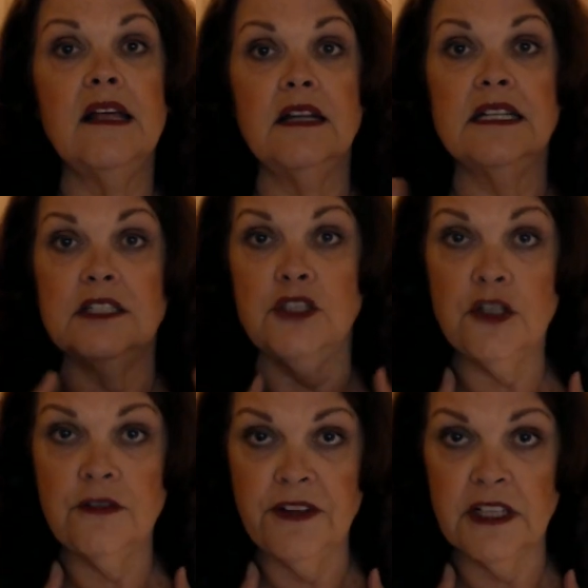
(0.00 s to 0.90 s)

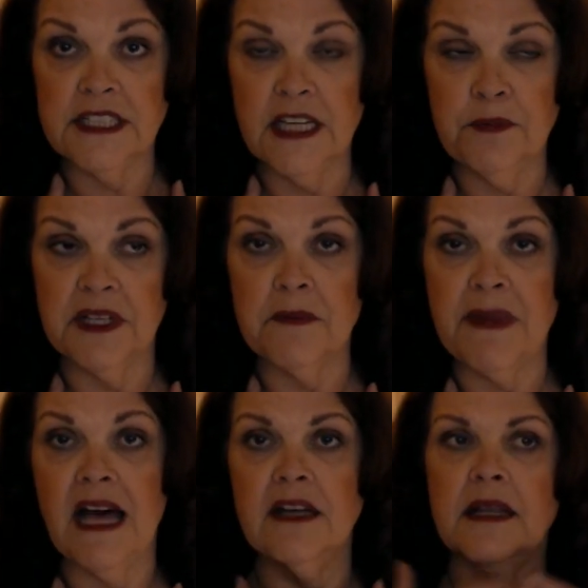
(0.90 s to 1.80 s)
you feel deeply
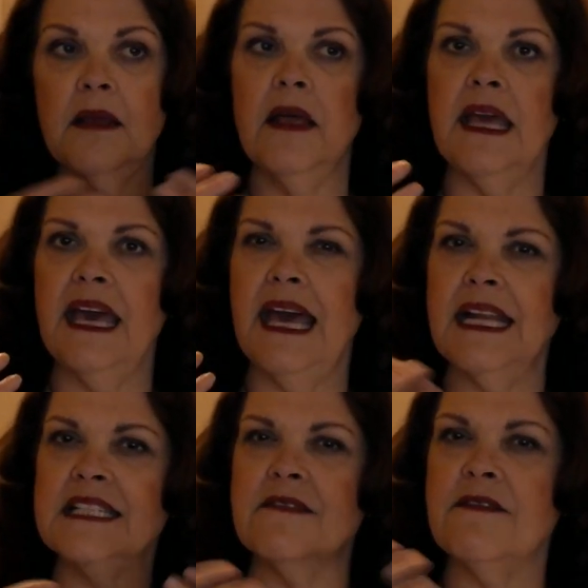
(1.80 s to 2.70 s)
about, and
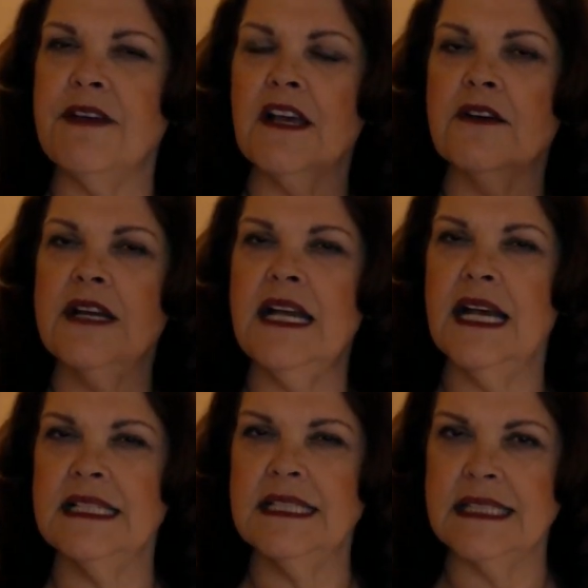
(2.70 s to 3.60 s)
it's a very
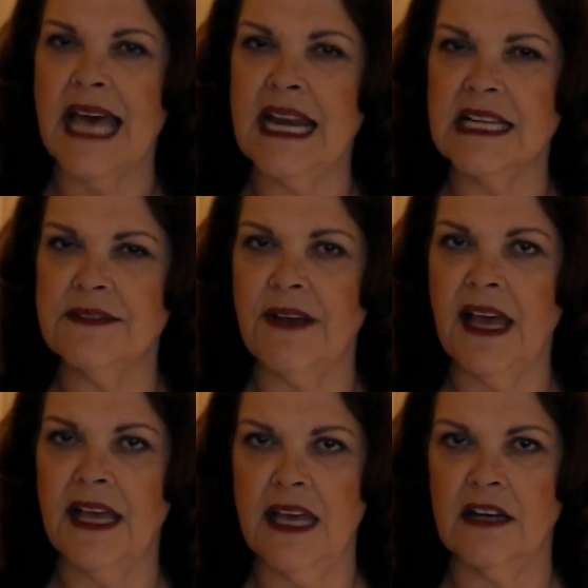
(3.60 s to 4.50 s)

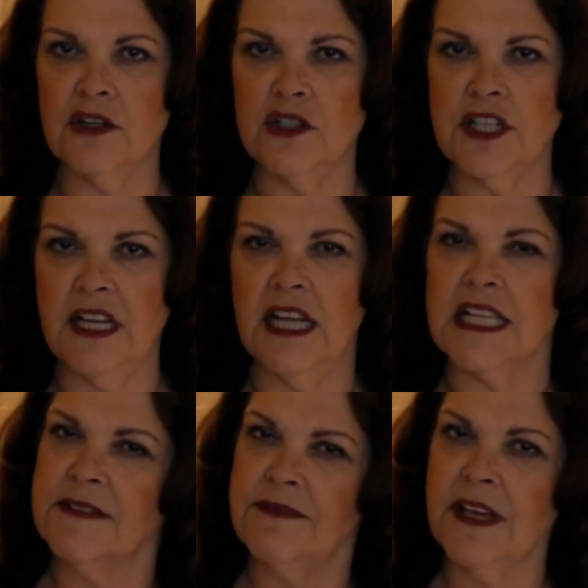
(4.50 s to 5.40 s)
satisfying energy.
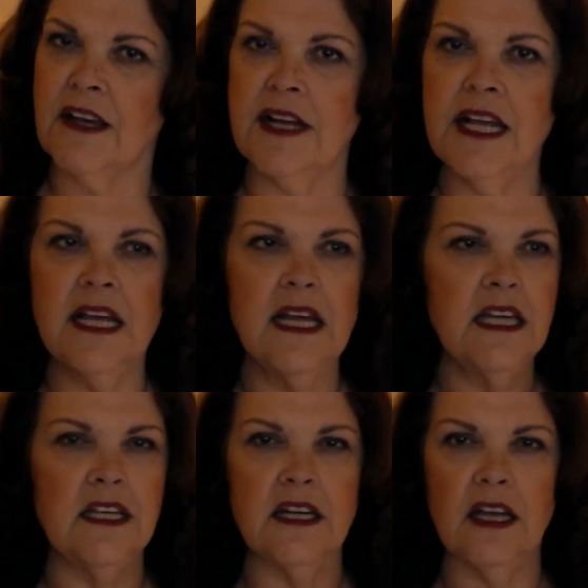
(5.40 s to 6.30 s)
It's very,
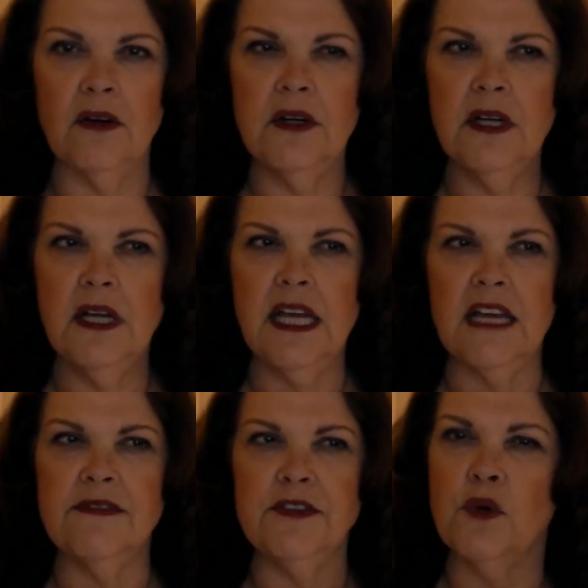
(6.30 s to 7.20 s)
you know,
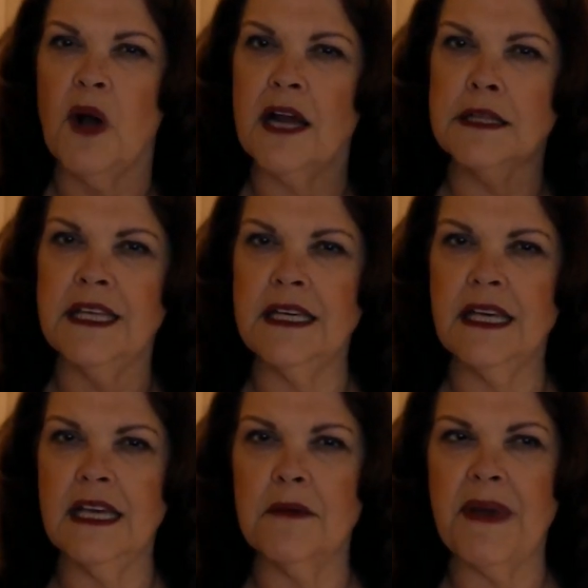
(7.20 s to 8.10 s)
if you are
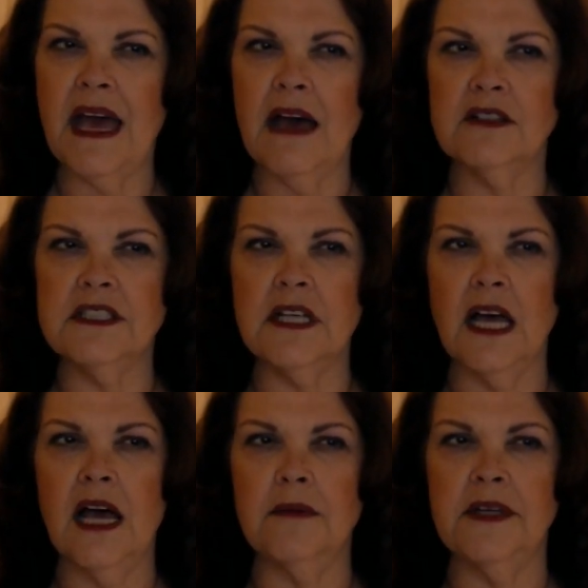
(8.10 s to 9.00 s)
thinking about,
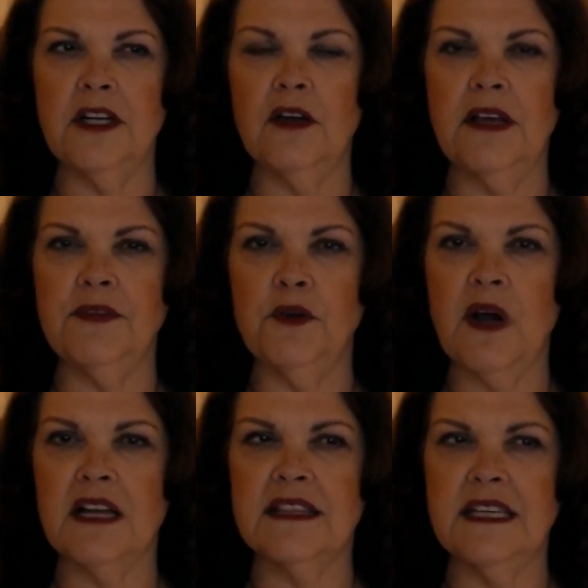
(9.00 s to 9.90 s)
you know, if you
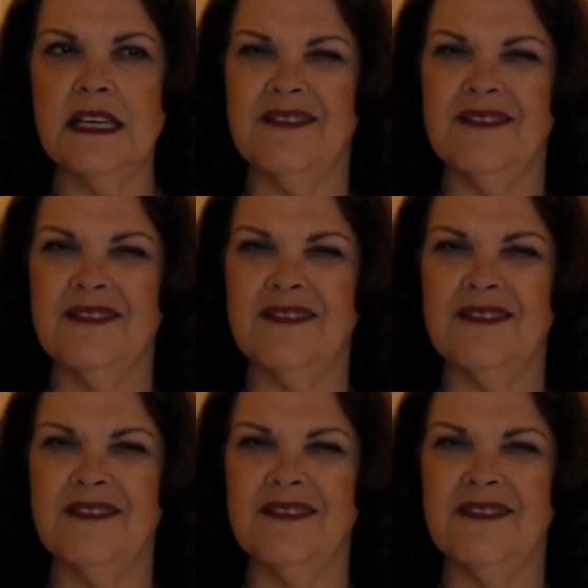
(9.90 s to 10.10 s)
are thinking